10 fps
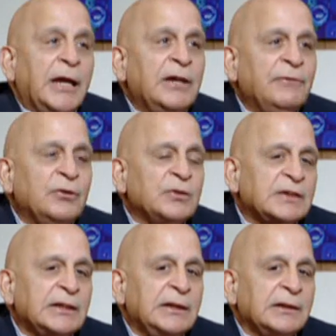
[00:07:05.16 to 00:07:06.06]
if you
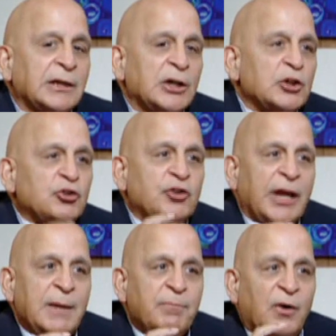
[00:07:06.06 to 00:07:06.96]
see the
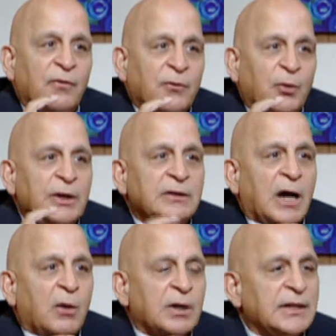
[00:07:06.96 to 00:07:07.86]
shape of Kuwait
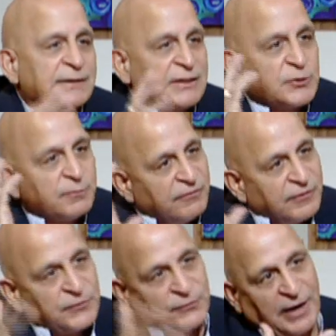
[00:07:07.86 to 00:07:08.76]
Tower is a
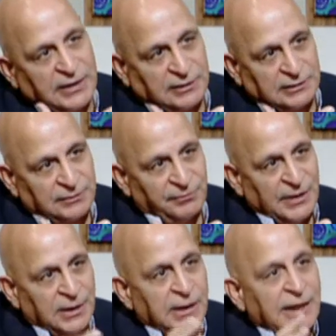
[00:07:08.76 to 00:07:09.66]
spherical.
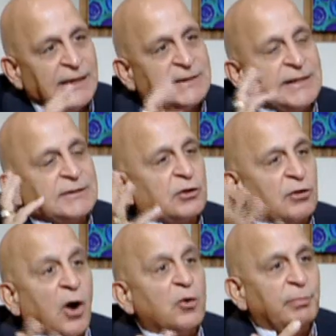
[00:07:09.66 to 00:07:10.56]
Yes. It's, it's a
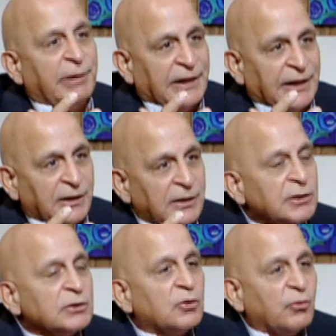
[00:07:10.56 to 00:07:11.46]
round building. Mm
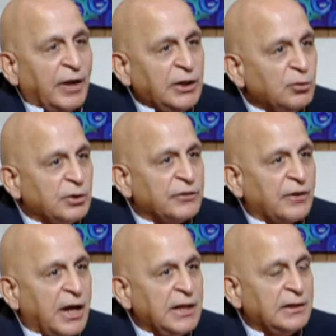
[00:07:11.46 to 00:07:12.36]
-hmm. So when you
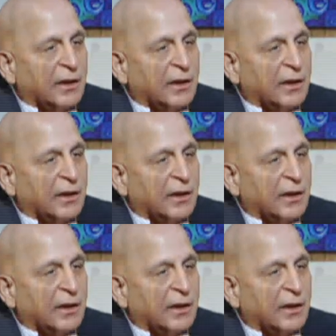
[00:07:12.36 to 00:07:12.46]
design